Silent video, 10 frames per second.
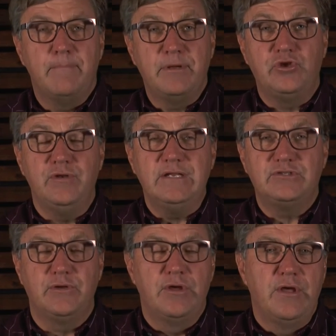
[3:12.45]
But you need
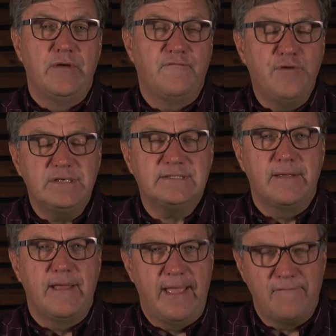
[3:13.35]
to first
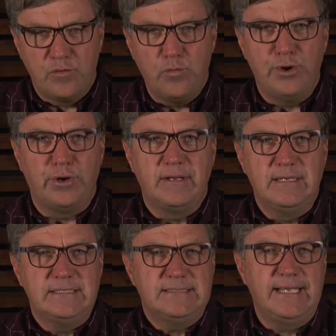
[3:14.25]
have the Word,
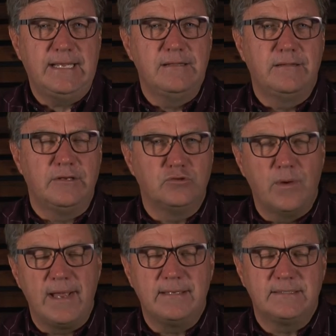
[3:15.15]
second, the
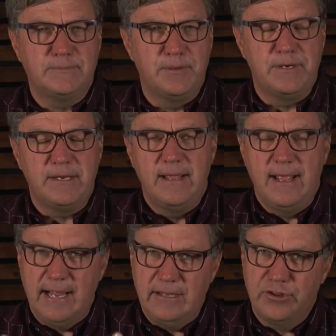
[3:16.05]
indwelling Spirit,
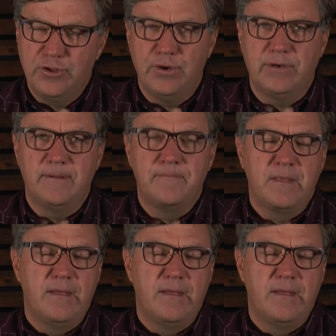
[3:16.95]
and third,